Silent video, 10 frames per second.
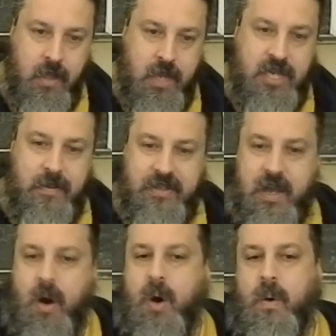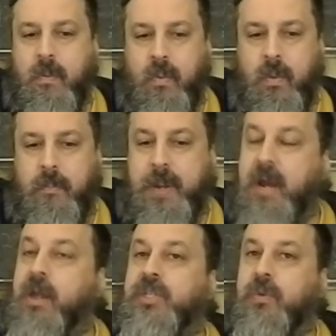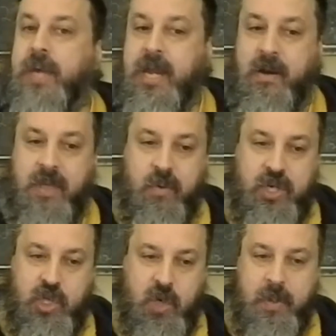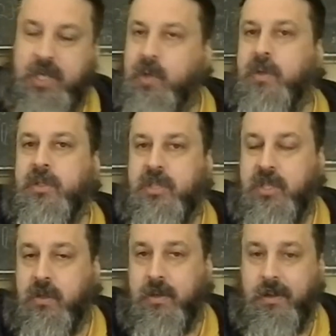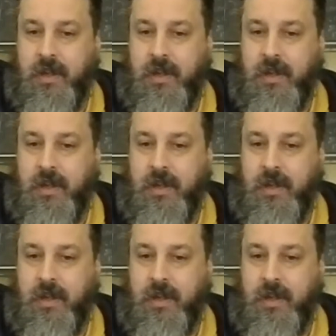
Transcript: They simply say, "Oh, parents are angry with it. We shouldn't be doing this to children."